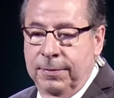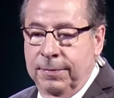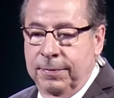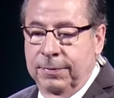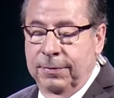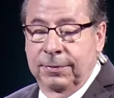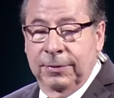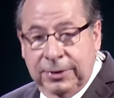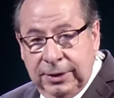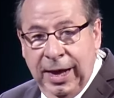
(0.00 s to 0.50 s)

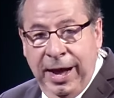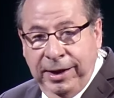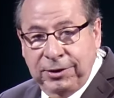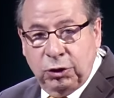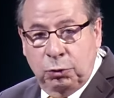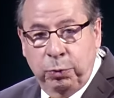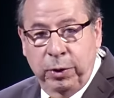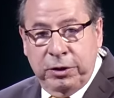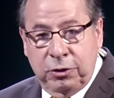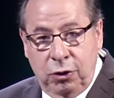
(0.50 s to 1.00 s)
That's
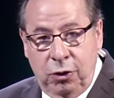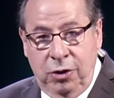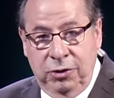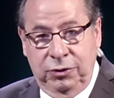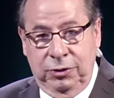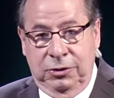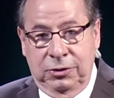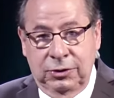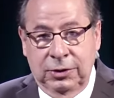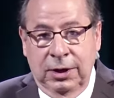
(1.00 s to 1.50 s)
what
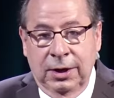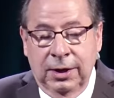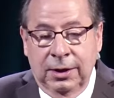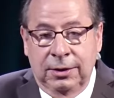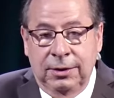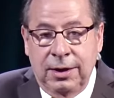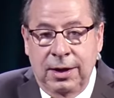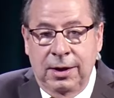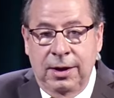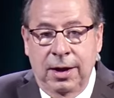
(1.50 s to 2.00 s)
causes
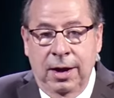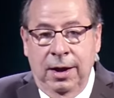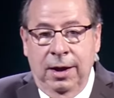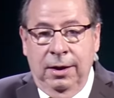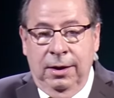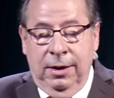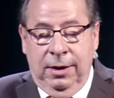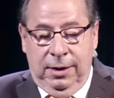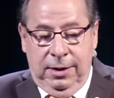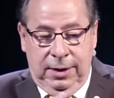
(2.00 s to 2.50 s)
the
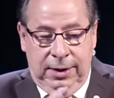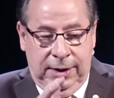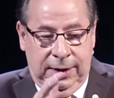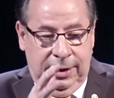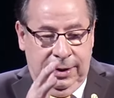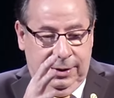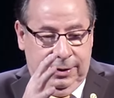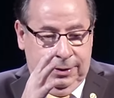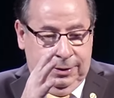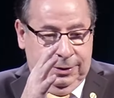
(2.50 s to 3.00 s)

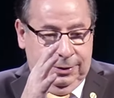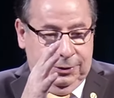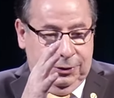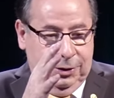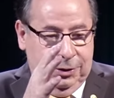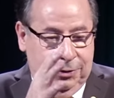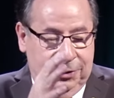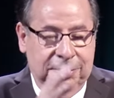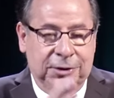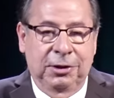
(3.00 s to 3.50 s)

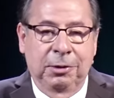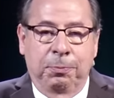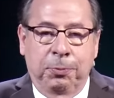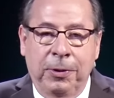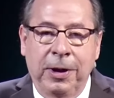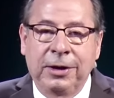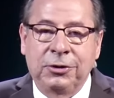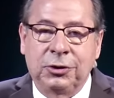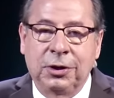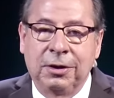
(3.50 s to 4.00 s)

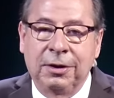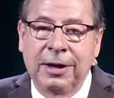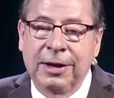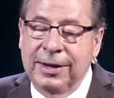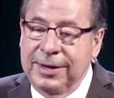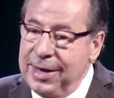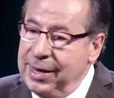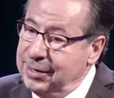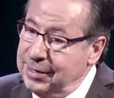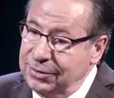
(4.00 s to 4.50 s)
depression,
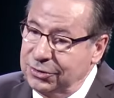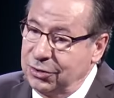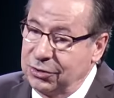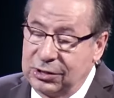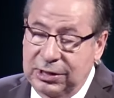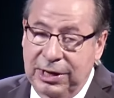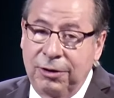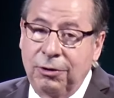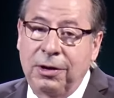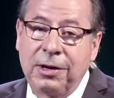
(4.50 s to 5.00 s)
not
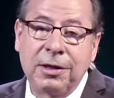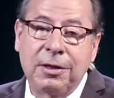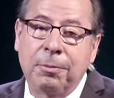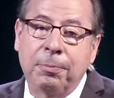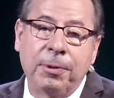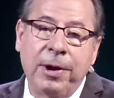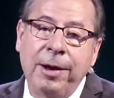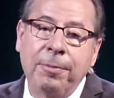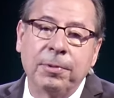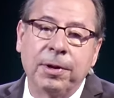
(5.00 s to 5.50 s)
necessarily the
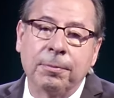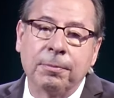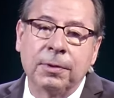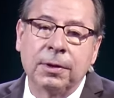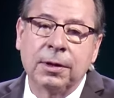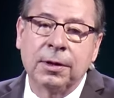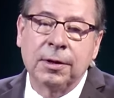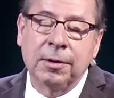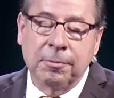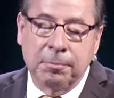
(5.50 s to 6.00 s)
problem,
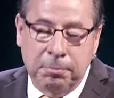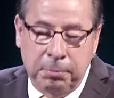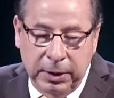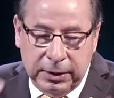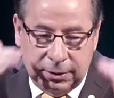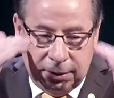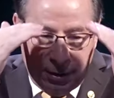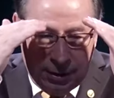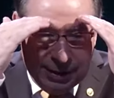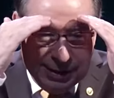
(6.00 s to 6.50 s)
but
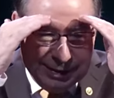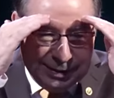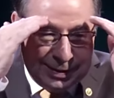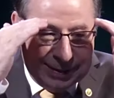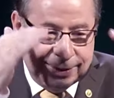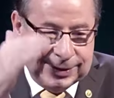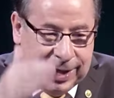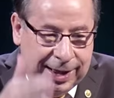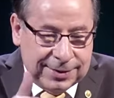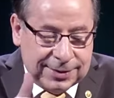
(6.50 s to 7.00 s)
the
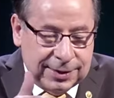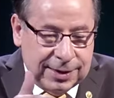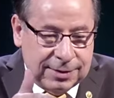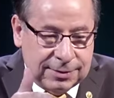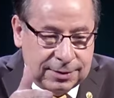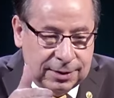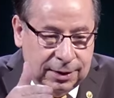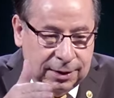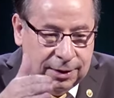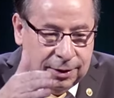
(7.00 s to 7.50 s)

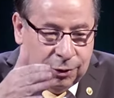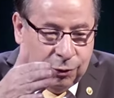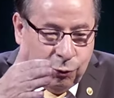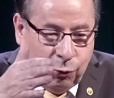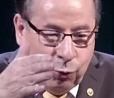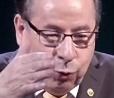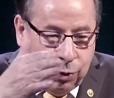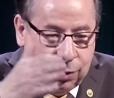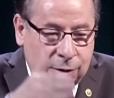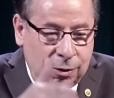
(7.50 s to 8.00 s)
incessant
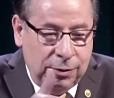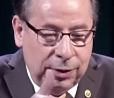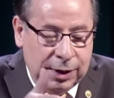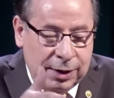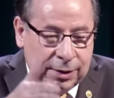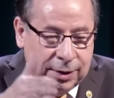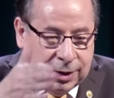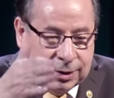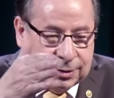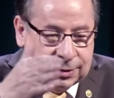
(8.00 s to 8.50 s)
worry
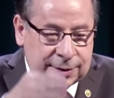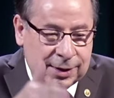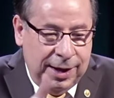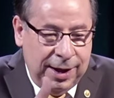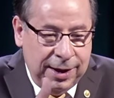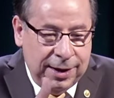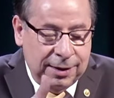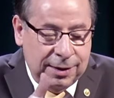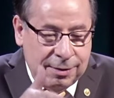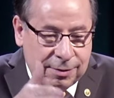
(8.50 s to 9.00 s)
and
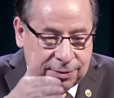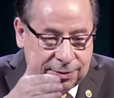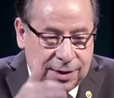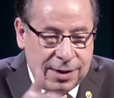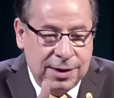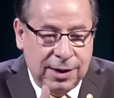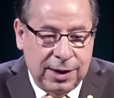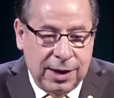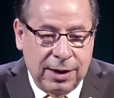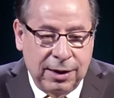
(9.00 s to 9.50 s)
anxiety
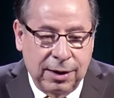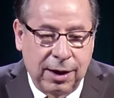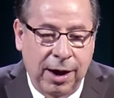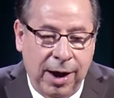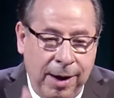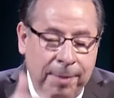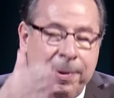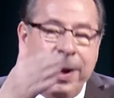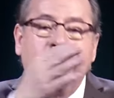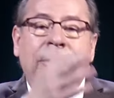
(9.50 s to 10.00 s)
thinking
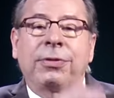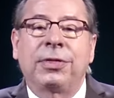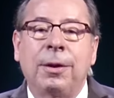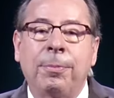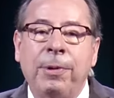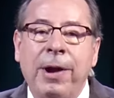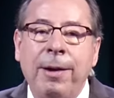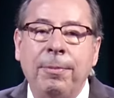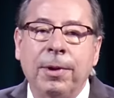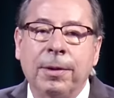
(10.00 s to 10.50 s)
about the
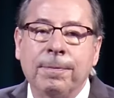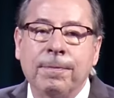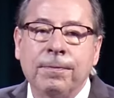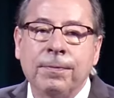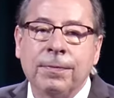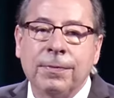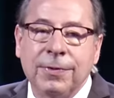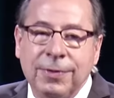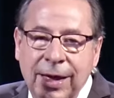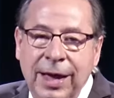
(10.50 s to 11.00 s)
problem,
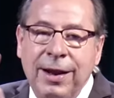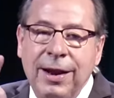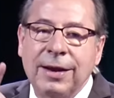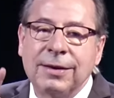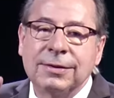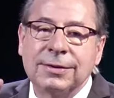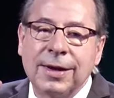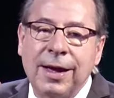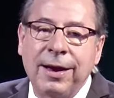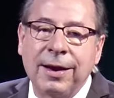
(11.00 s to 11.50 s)
that
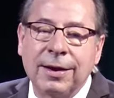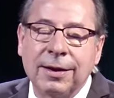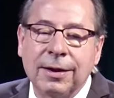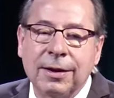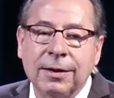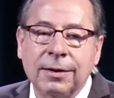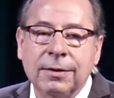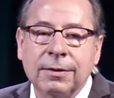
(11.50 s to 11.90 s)
anxiety.